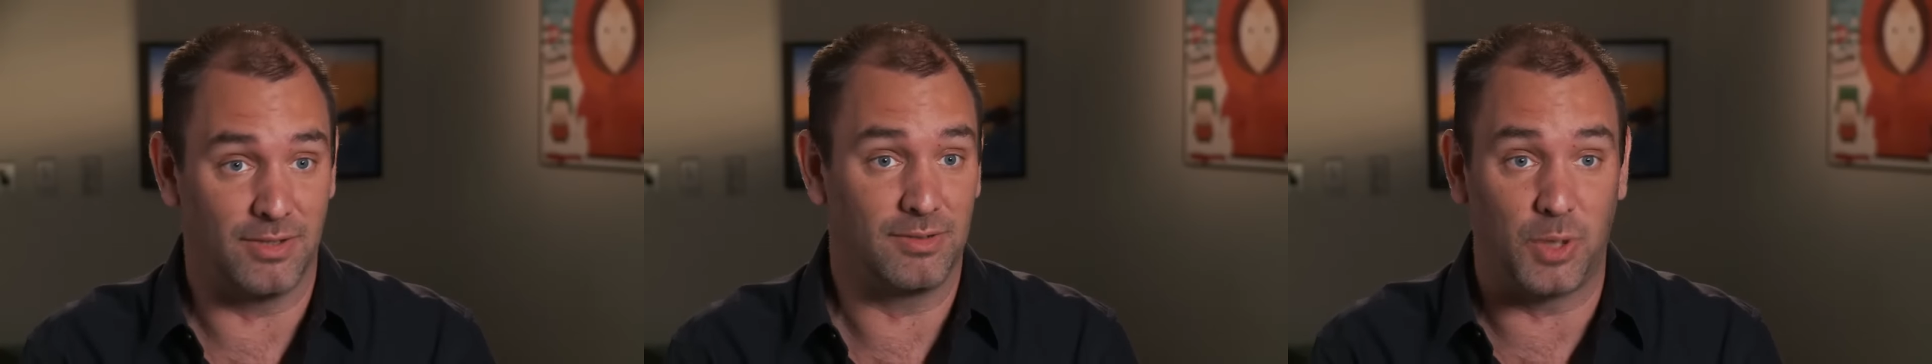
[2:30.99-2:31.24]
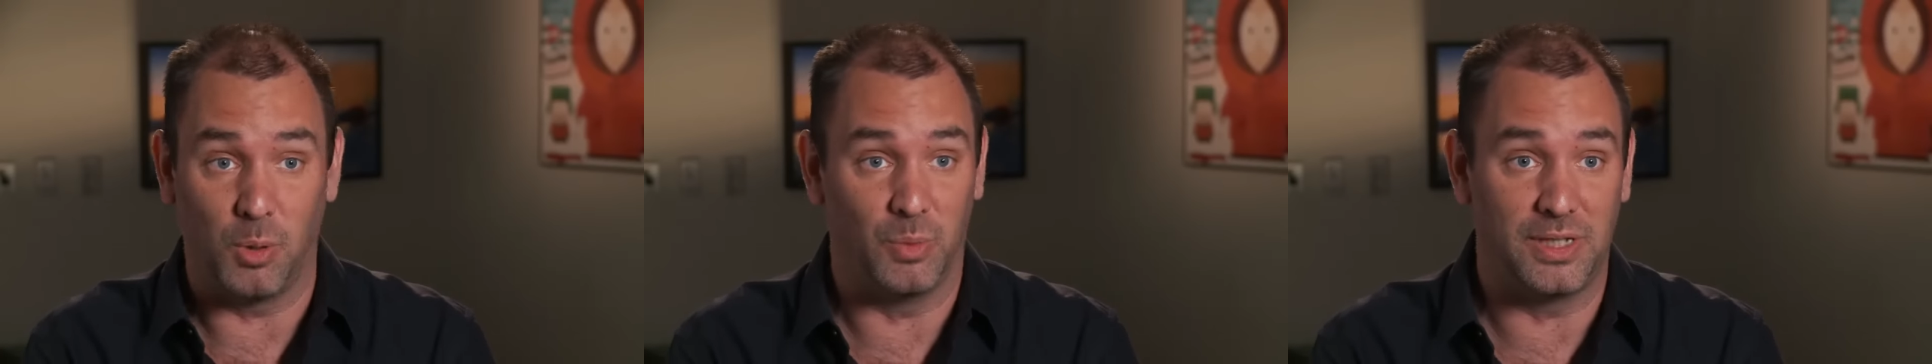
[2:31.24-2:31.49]

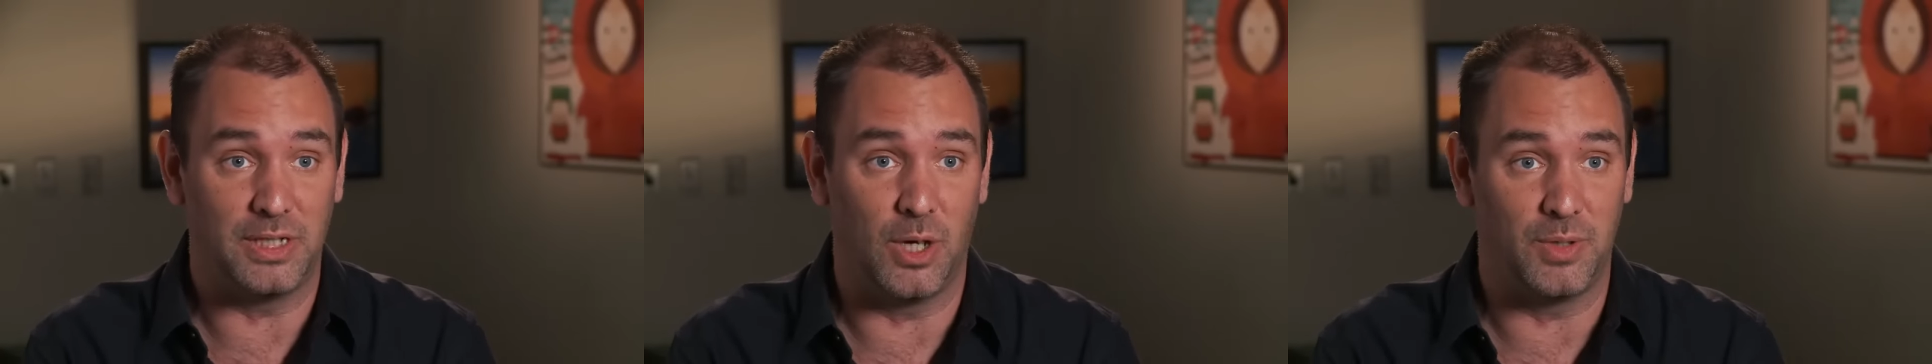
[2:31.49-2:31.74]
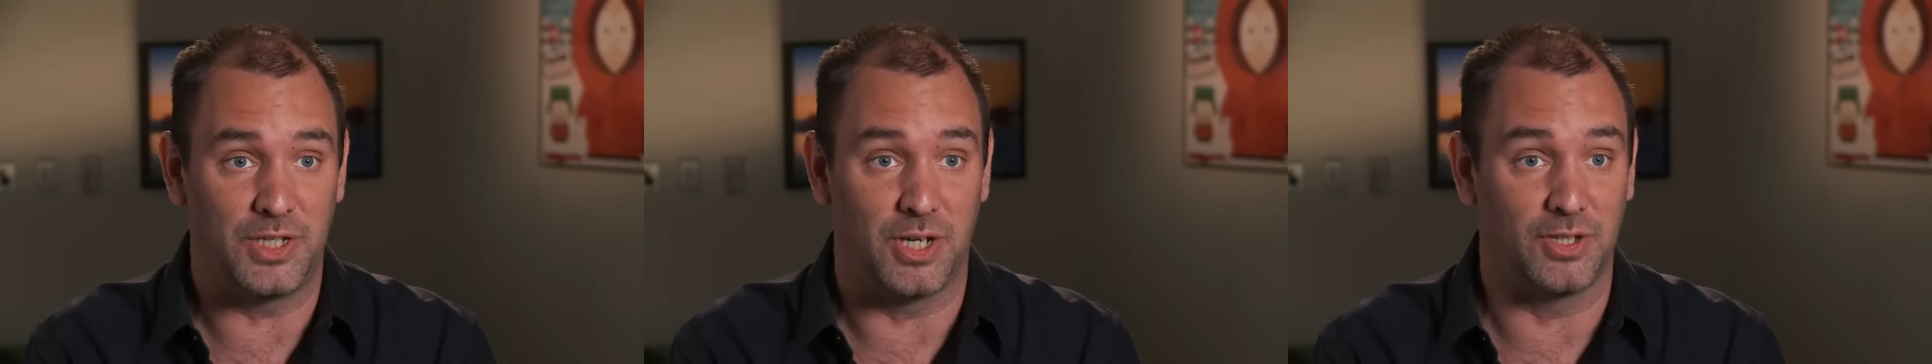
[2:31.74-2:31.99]
don't really know
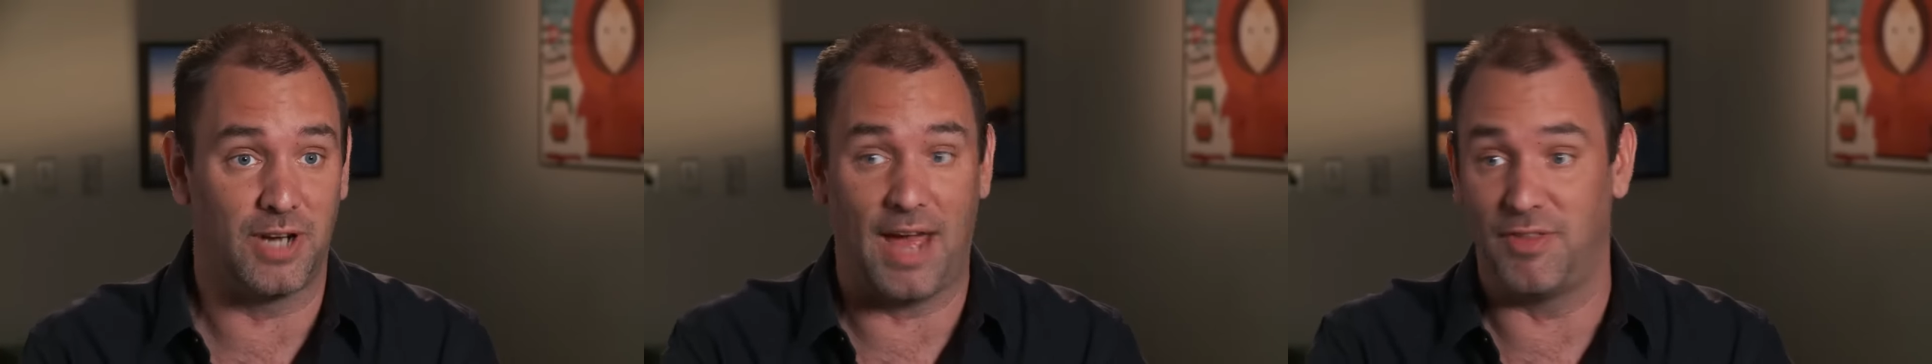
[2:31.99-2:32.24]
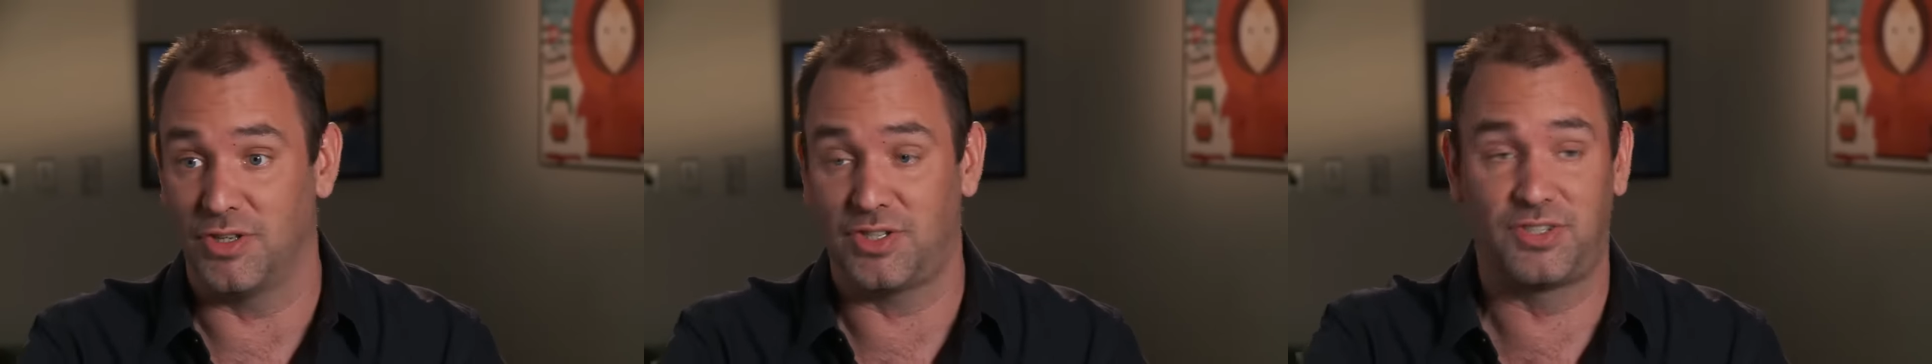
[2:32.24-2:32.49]
each other, and
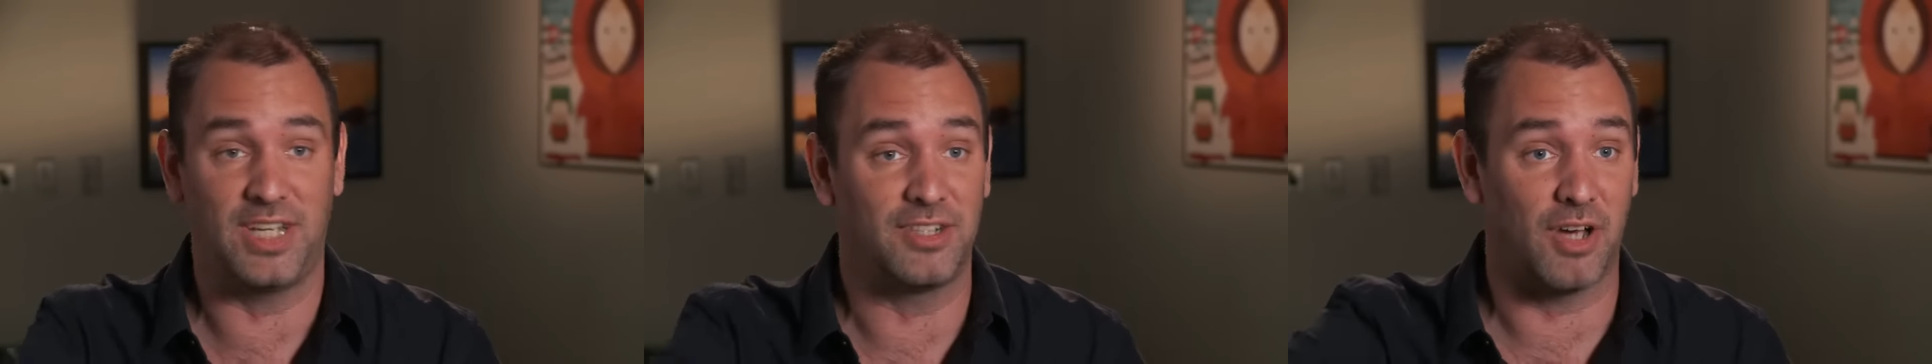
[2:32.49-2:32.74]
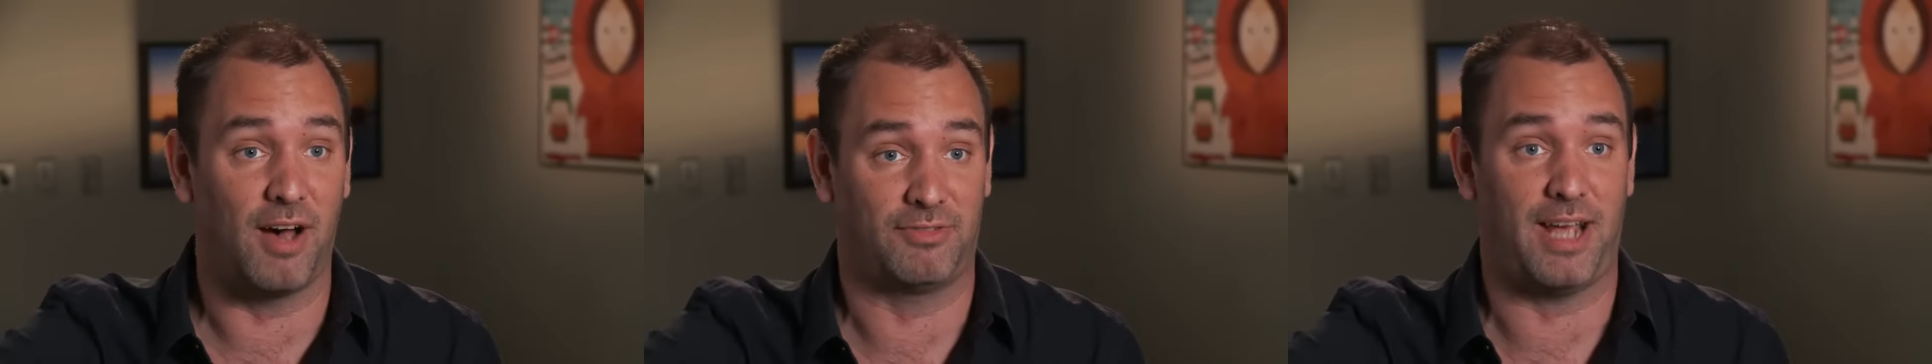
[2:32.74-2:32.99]
they're sent
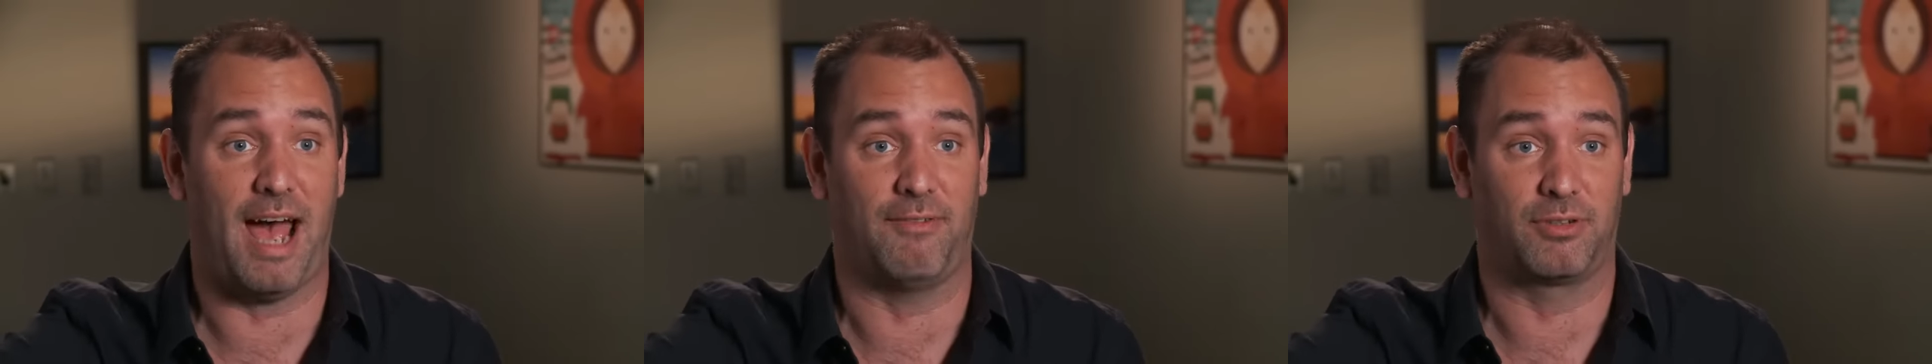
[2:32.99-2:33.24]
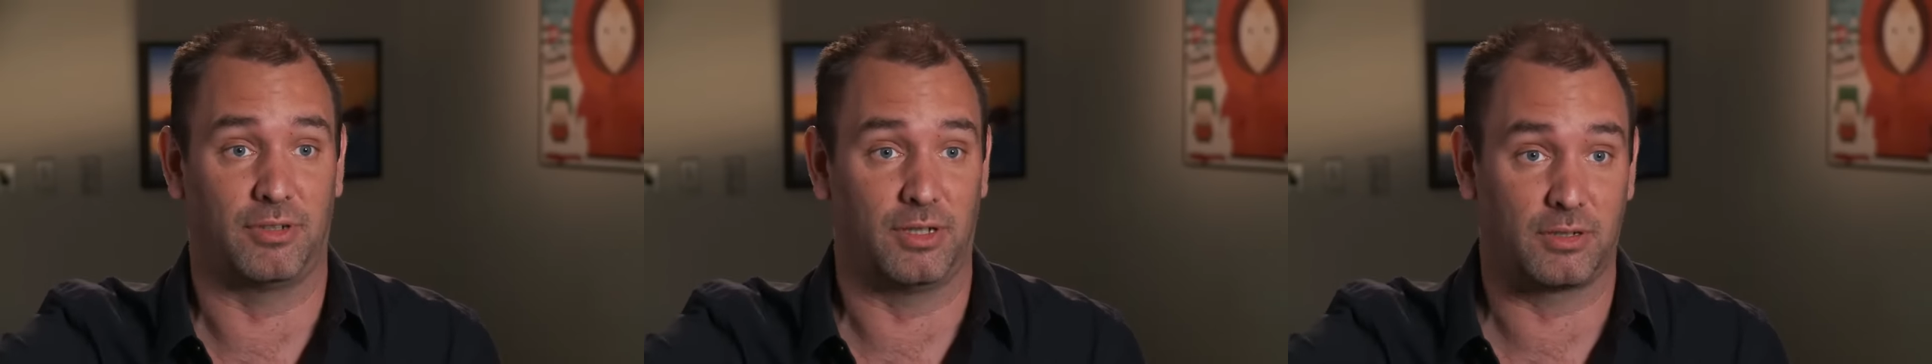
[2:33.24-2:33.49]
off to
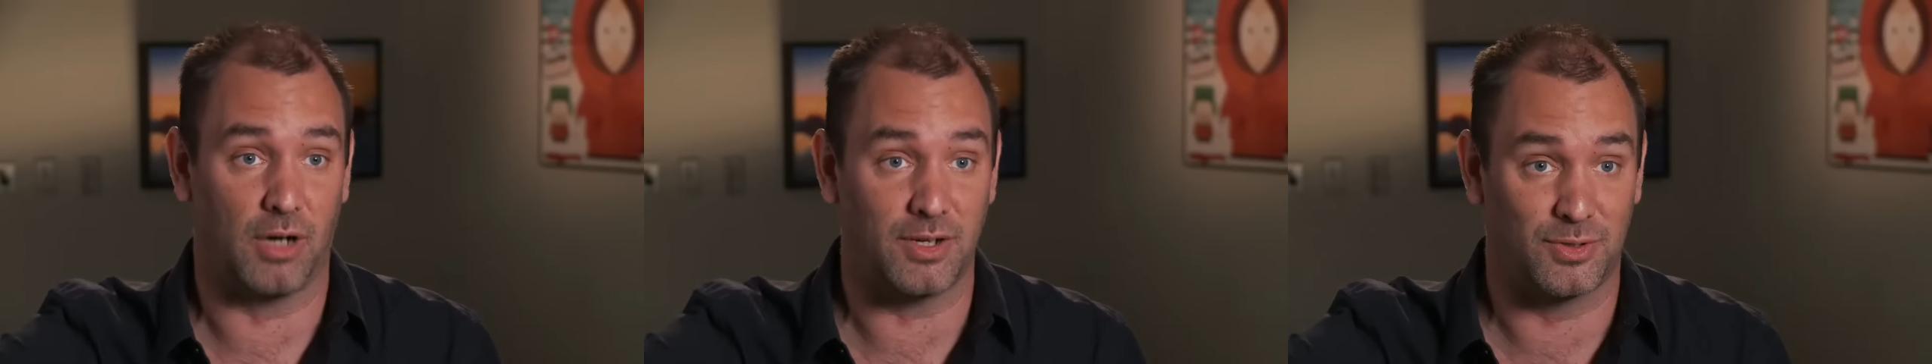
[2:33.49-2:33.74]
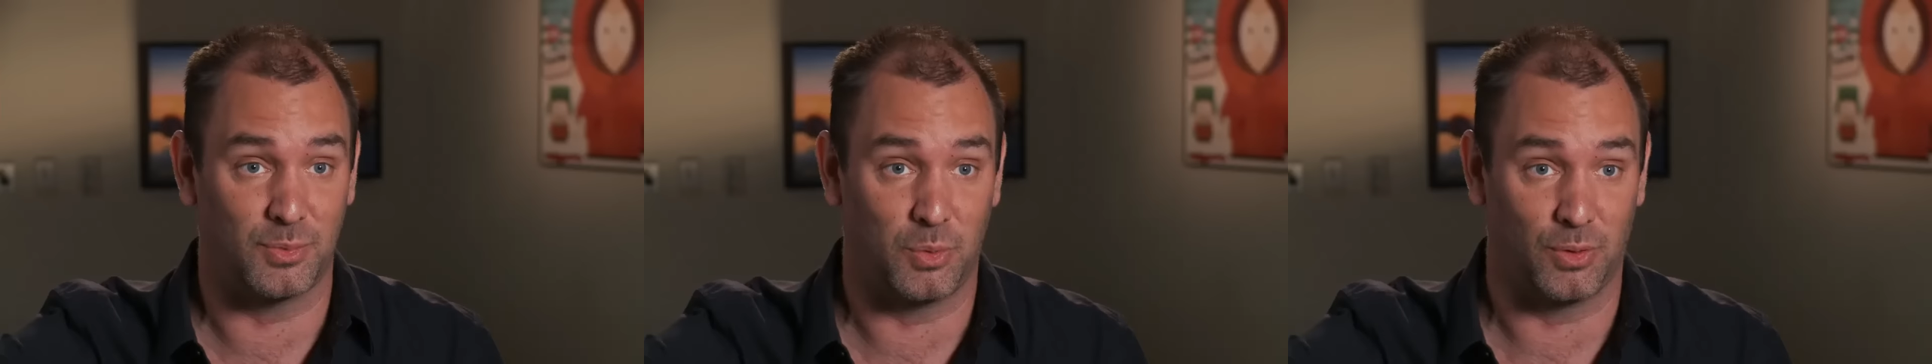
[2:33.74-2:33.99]
Africa, across
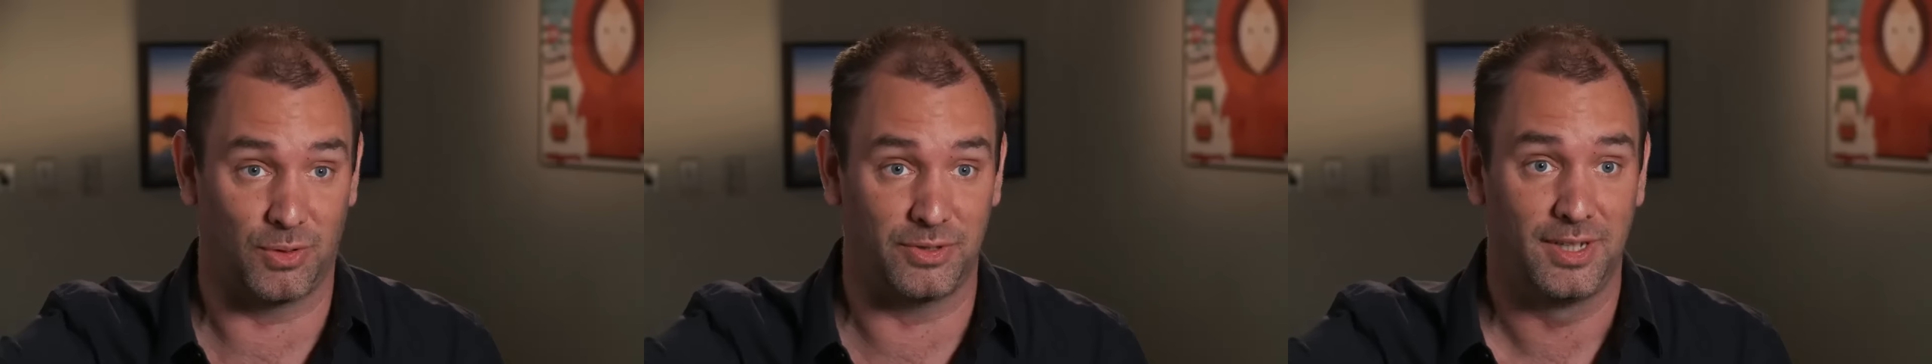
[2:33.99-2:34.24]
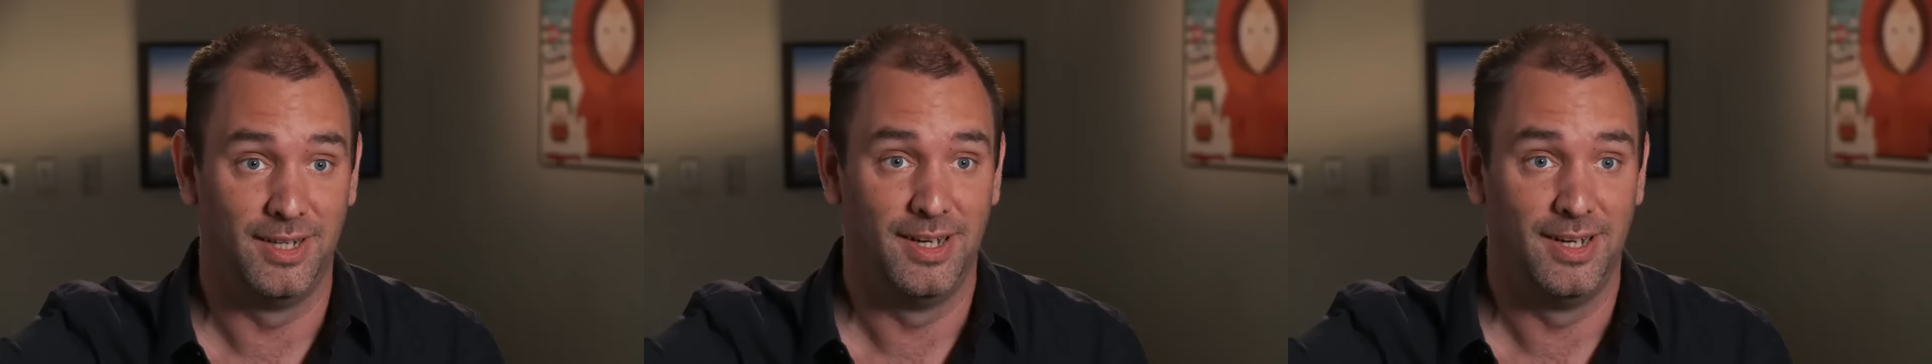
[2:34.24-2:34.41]
the world,